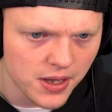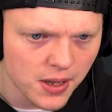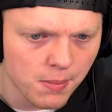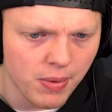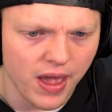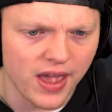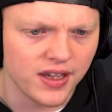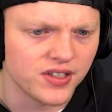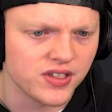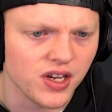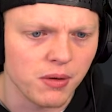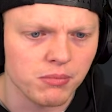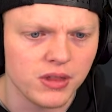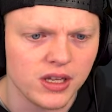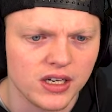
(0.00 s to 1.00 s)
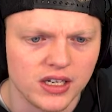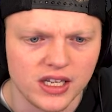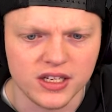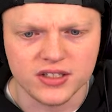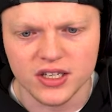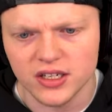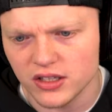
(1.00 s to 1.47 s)
paying something
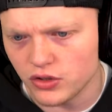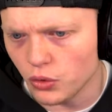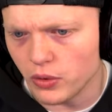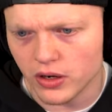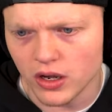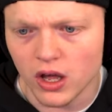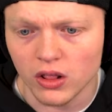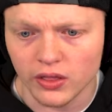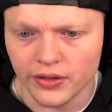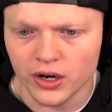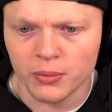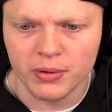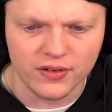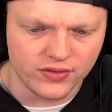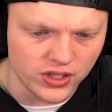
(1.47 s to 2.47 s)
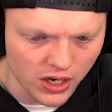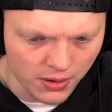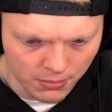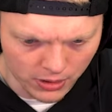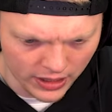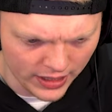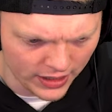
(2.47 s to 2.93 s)
decent, doing a little bit of
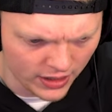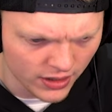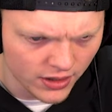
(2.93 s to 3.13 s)
tumbling.